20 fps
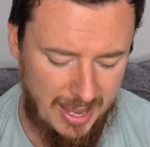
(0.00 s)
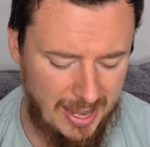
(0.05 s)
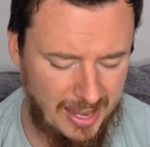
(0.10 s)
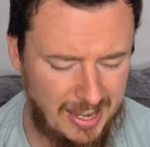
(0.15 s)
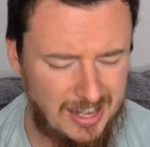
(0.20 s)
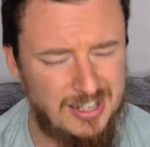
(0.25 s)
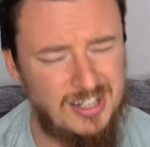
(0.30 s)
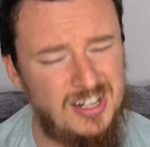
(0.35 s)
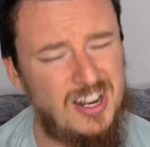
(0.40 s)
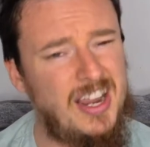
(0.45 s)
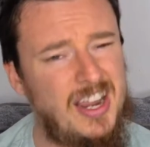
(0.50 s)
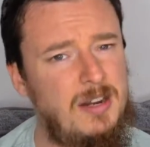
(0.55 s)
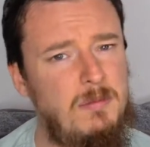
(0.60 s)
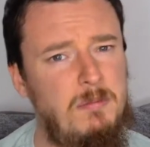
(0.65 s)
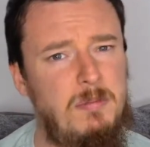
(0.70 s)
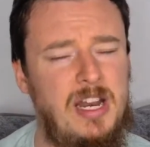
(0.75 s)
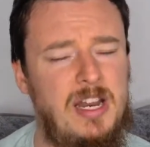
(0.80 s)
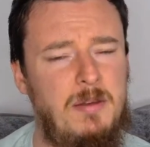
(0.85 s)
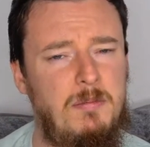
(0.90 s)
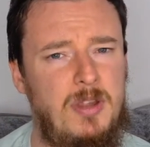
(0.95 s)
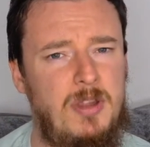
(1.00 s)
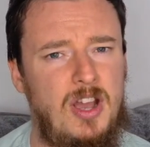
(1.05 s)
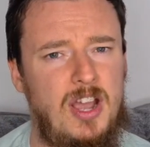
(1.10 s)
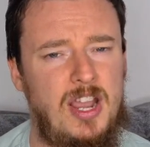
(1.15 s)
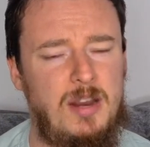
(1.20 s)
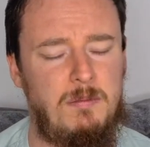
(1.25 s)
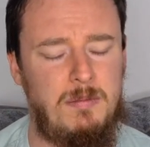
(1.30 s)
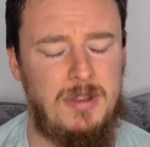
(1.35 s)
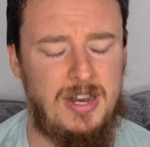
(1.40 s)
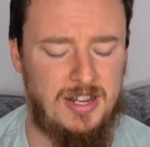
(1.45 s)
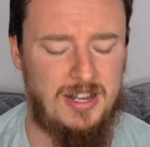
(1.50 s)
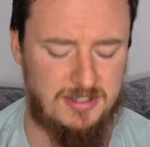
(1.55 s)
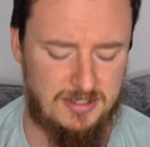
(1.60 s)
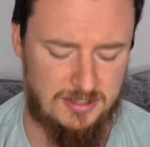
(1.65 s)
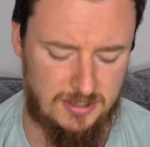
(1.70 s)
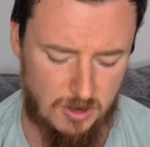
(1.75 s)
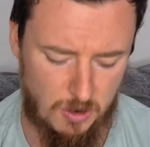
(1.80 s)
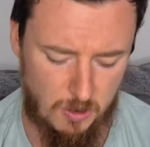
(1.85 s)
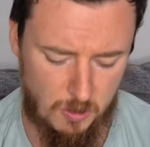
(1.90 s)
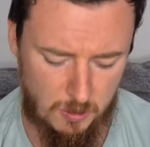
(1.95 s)
and 9 billion behind Binance.
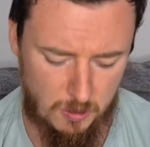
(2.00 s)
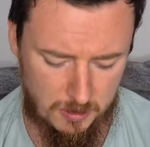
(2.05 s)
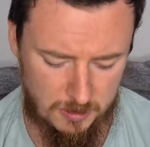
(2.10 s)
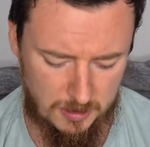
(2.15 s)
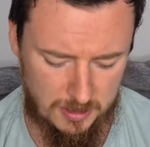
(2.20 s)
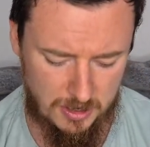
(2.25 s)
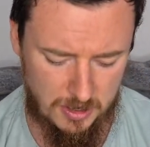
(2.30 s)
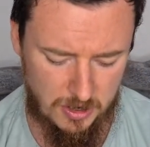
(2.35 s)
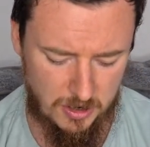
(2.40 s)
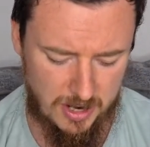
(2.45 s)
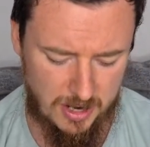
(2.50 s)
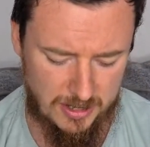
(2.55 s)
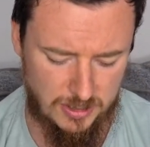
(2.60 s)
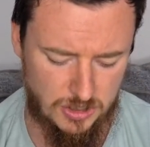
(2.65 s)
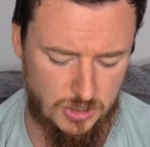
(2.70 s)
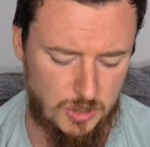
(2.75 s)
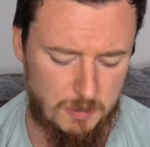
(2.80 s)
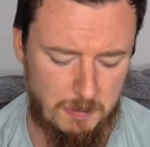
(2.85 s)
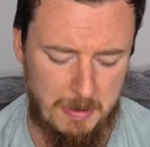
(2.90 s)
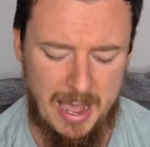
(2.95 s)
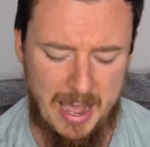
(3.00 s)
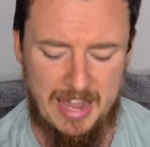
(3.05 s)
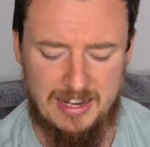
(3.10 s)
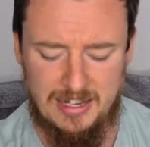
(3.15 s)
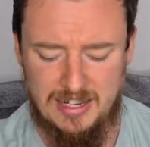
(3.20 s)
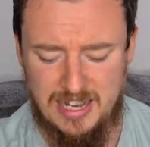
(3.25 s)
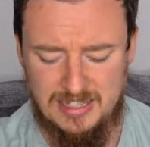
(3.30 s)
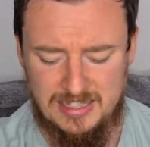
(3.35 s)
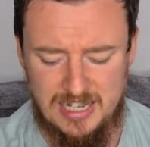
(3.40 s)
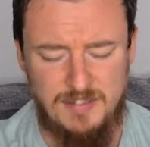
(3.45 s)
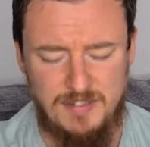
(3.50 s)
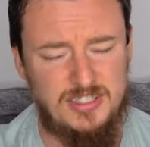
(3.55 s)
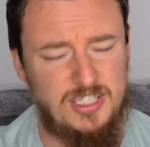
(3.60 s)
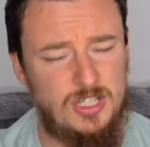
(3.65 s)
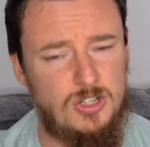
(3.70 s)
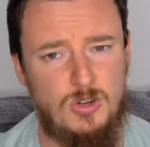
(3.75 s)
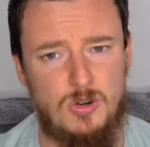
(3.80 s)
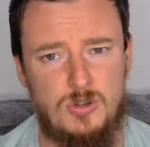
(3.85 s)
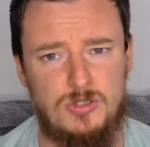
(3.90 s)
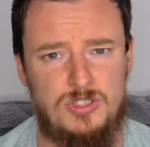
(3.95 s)
So, you know, not too bad. And as
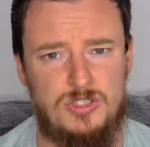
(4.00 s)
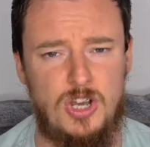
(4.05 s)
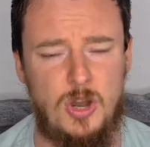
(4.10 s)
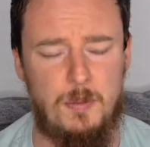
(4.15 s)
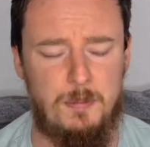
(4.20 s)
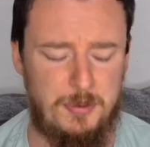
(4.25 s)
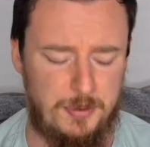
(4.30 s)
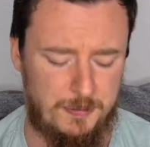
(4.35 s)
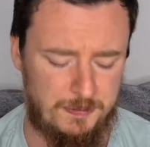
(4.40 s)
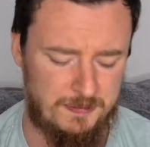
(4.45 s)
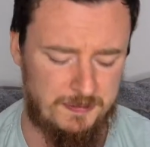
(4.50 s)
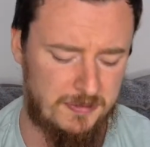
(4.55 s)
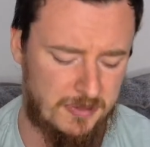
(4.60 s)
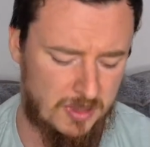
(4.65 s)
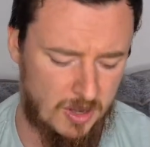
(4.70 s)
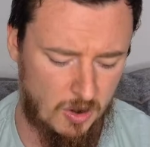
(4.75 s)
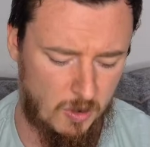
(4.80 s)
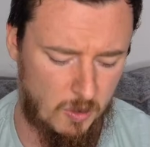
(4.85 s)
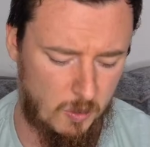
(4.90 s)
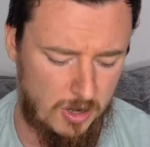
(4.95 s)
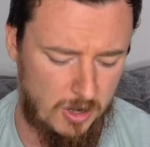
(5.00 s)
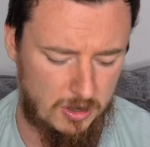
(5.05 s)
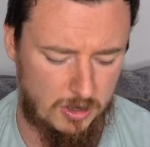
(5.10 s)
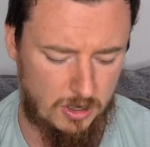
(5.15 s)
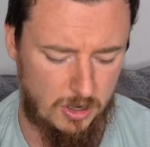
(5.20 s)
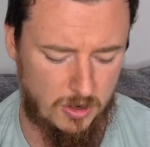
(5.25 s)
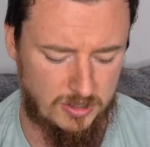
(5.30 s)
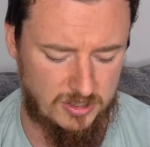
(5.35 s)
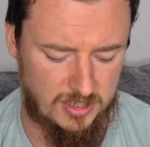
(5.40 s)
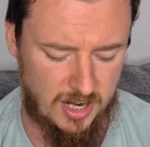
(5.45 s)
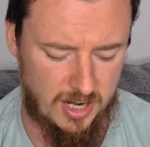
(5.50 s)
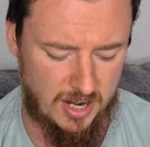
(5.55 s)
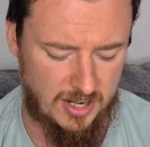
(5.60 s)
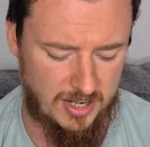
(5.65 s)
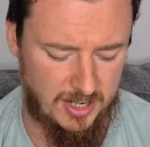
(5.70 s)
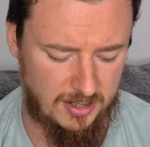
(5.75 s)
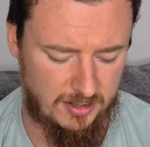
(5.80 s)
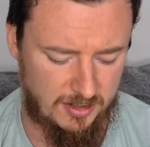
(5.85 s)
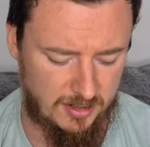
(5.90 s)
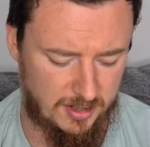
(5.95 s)
everything goes up, we'll close in
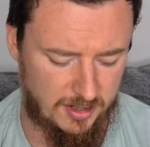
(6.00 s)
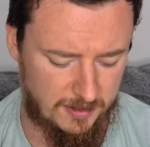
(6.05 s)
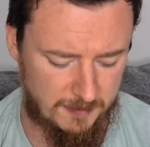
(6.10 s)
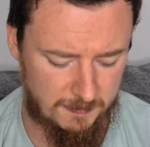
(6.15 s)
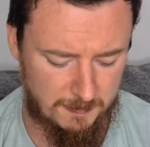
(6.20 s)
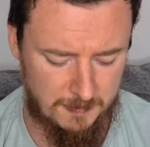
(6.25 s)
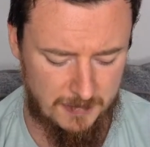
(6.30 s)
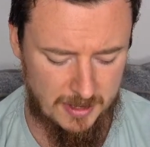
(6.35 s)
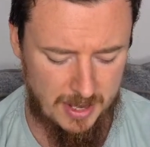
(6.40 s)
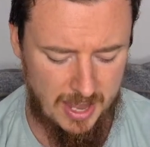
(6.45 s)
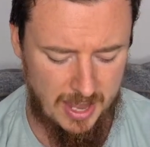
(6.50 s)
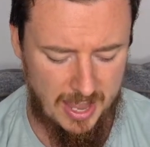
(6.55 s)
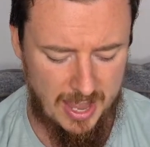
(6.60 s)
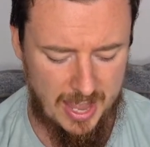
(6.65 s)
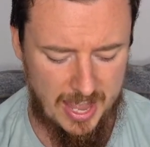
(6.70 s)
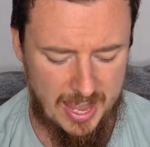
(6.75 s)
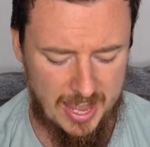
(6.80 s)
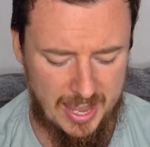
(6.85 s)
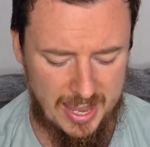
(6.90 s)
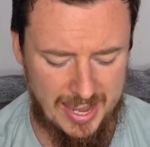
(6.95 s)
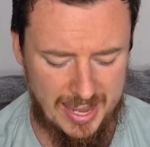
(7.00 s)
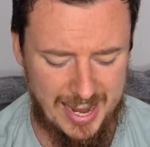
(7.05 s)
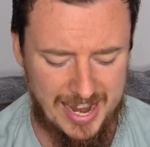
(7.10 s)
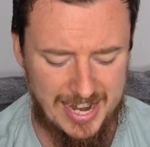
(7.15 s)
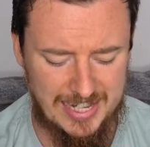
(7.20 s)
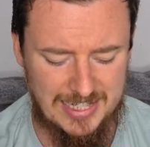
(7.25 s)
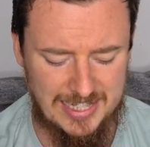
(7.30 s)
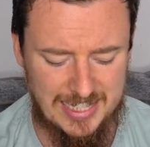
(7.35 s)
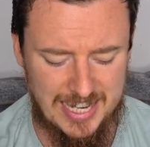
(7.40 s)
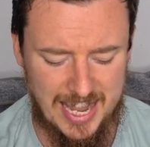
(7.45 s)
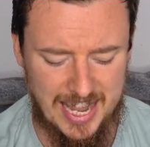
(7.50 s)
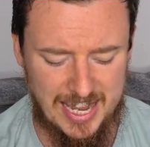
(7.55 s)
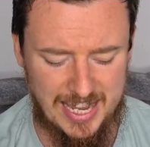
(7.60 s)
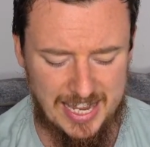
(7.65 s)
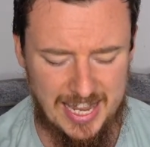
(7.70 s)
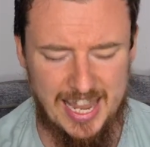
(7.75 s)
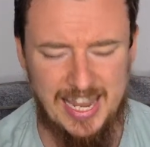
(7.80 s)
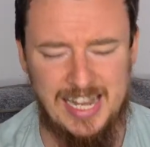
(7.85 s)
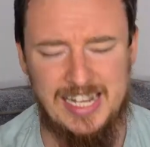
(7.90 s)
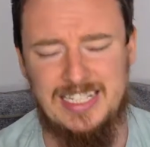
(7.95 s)
on Ether.
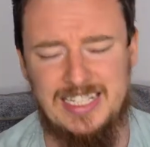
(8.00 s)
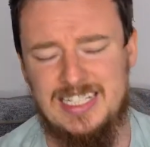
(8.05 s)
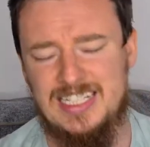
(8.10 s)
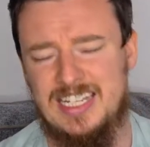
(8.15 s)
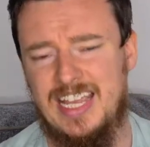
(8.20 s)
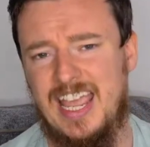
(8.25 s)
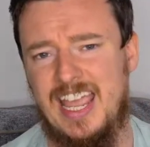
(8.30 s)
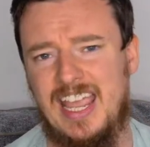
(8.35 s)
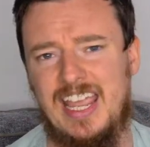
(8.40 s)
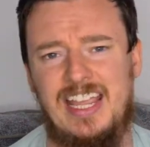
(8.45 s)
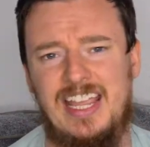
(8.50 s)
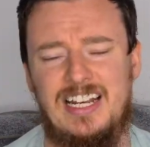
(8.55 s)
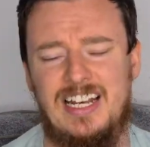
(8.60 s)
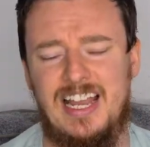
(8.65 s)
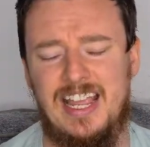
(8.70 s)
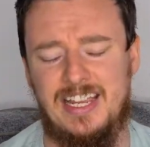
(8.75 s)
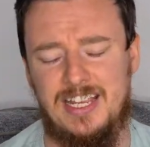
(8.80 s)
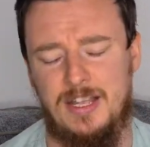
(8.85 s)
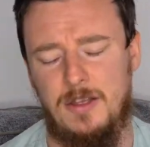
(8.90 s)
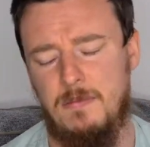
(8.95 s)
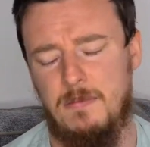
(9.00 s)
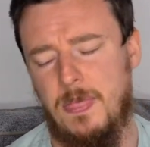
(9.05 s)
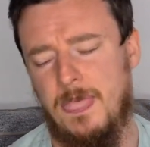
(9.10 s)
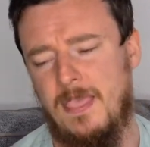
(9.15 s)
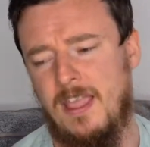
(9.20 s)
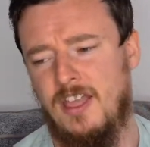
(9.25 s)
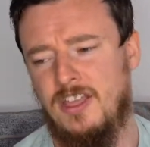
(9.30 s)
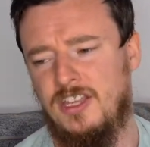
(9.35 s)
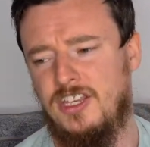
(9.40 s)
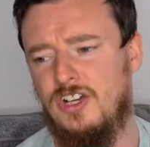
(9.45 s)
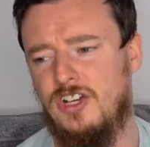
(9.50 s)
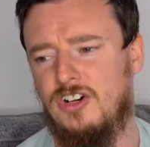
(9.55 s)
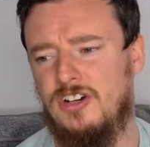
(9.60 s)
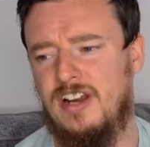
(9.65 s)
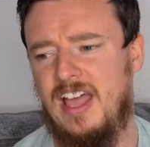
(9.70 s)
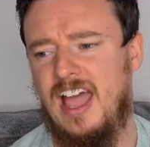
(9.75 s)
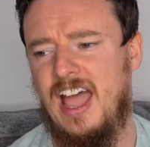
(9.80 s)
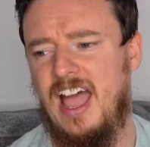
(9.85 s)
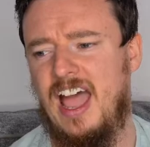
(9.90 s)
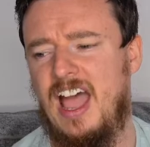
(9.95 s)
ADA, like, you're
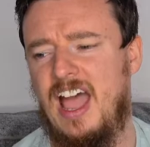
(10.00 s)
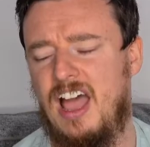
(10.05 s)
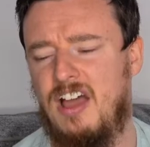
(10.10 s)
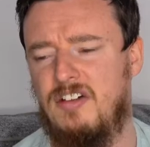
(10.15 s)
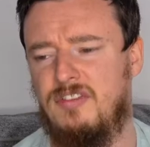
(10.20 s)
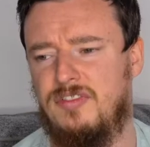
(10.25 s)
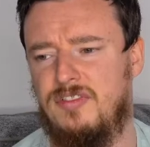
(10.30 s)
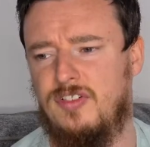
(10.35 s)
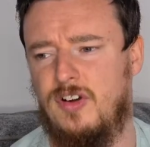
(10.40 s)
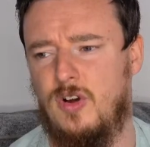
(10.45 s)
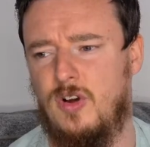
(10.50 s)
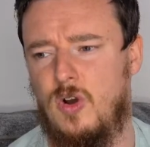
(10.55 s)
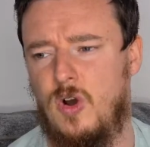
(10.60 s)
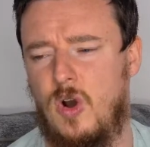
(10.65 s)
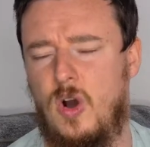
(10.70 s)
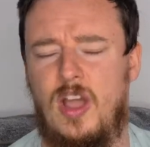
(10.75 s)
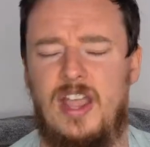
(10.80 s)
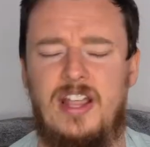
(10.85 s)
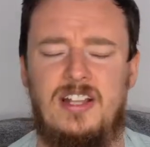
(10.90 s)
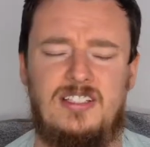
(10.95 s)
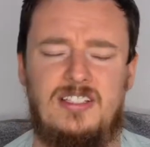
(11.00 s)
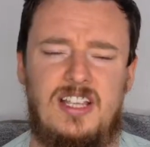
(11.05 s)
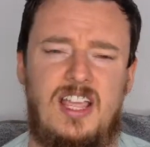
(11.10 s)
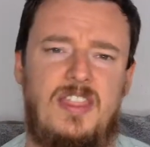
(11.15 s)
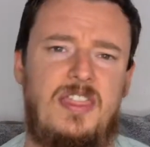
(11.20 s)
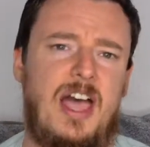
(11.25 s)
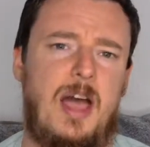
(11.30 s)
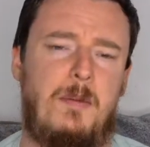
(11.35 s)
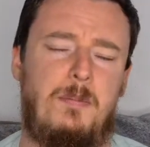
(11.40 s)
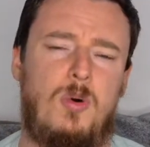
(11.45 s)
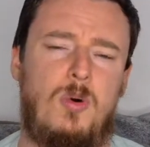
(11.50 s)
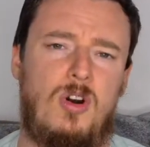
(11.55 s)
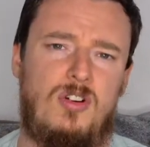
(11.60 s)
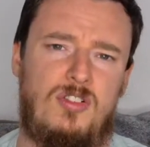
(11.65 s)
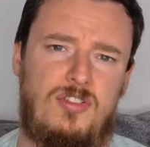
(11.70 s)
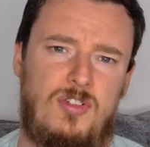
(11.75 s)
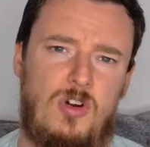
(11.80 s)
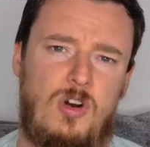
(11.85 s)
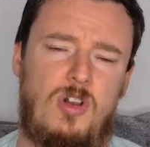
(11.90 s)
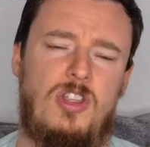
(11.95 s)
gonna have coins in that
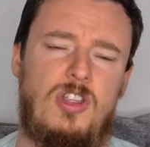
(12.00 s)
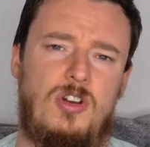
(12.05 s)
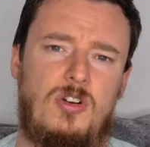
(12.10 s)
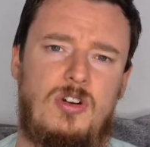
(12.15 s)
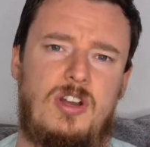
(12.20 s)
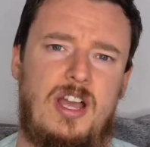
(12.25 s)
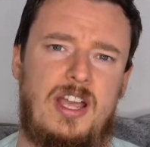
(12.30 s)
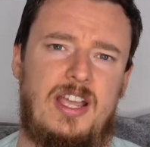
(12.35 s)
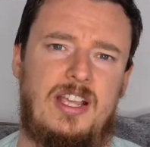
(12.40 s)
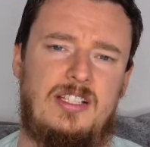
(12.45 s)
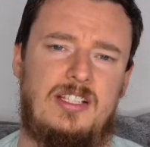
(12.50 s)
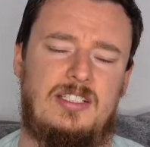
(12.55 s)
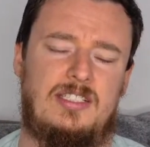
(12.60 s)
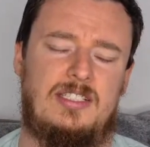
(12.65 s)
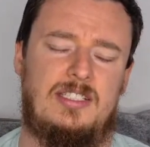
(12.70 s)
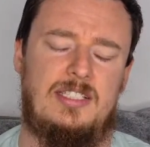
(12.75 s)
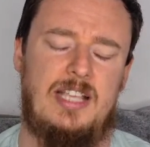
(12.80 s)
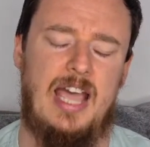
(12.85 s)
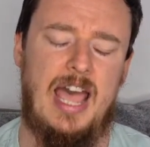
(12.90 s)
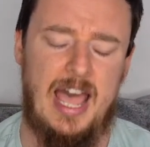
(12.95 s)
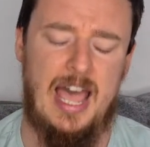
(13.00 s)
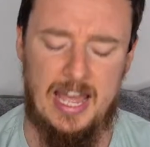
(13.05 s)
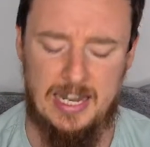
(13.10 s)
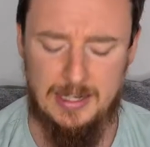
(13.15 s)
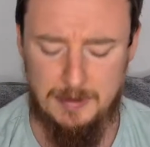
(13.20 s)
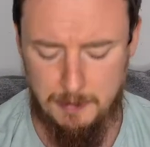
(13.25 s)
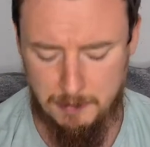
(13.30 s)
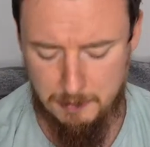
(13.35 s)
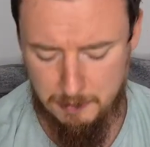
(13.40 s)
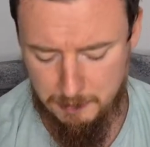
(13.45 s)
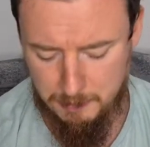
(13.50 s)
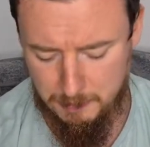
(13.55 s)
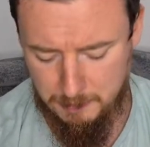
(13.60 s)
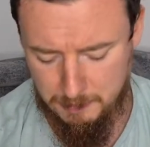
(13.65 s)
portfolio, guys, and